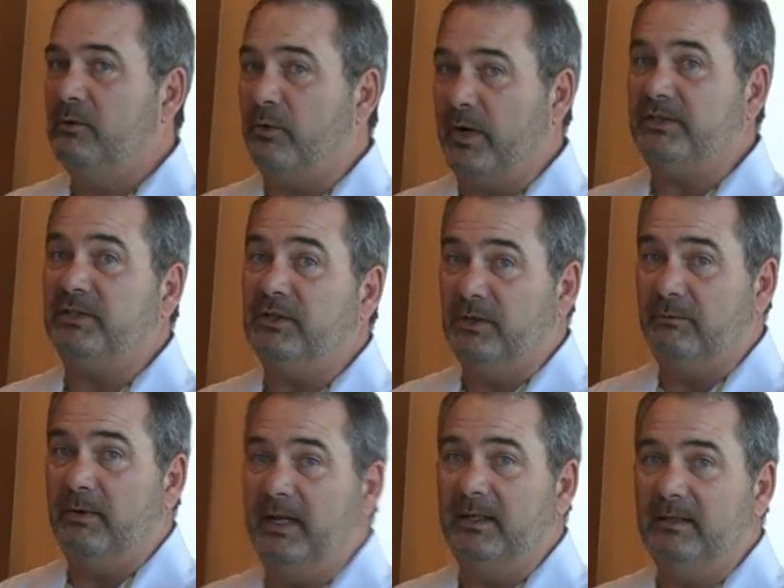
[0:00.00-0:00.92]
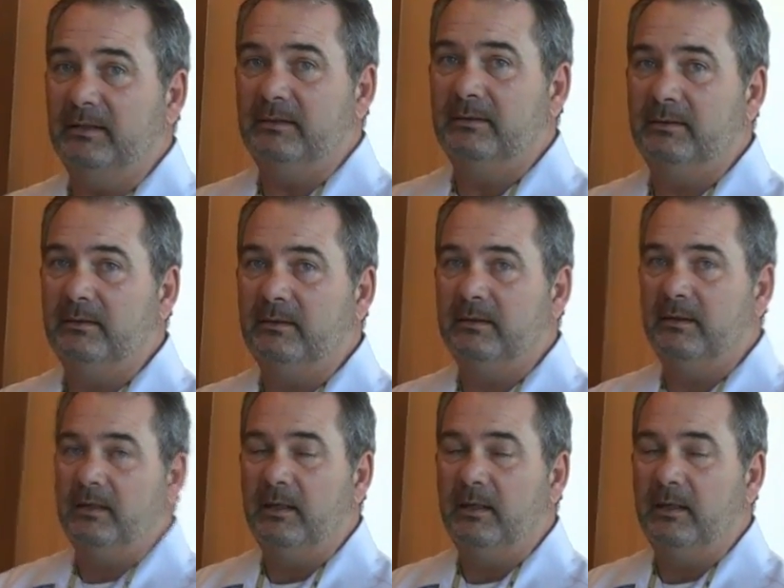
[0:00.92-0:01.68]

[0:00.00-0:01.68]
Crazy good, right? Super.